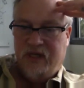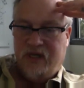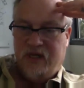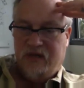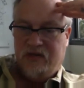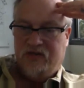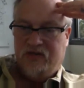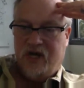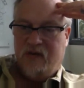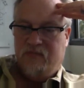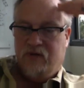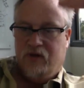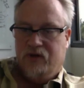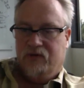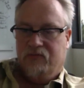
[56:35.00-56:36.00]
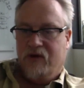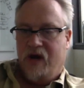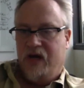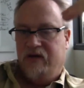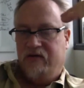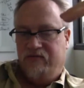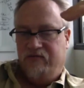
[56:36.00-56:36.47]
and the job loader
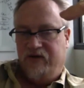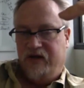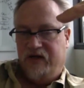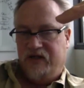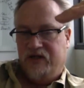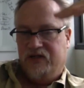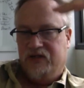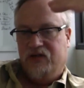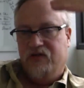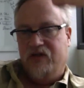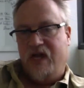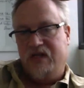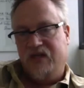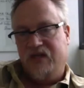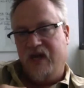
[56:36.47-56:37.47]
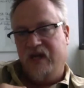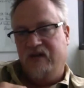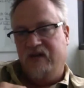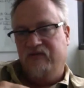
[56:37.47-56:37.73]
run finishes. So that's kind of